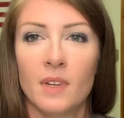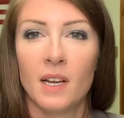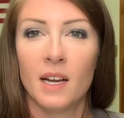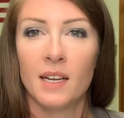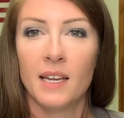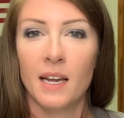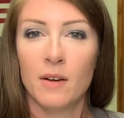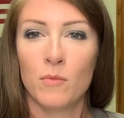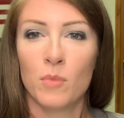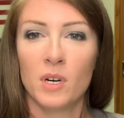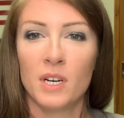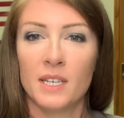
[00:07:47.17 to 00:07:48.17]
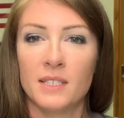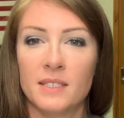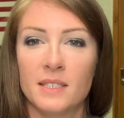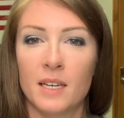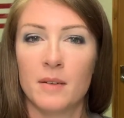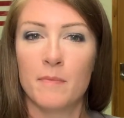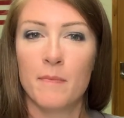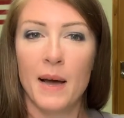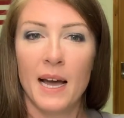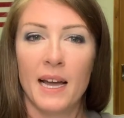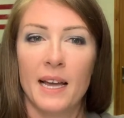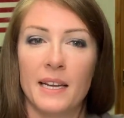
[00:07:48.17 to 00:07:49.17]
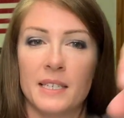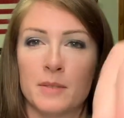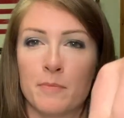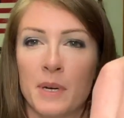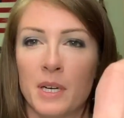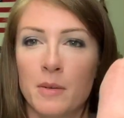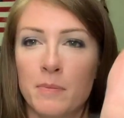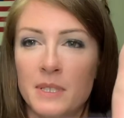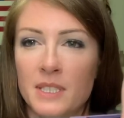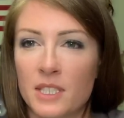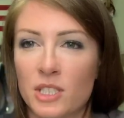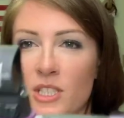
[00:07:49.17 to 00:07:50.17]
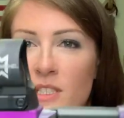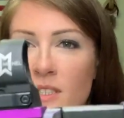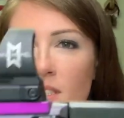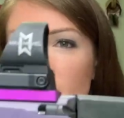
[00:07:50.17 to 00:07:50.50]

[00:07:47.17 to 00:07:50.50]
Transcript: Again, work is done by Springer Precision.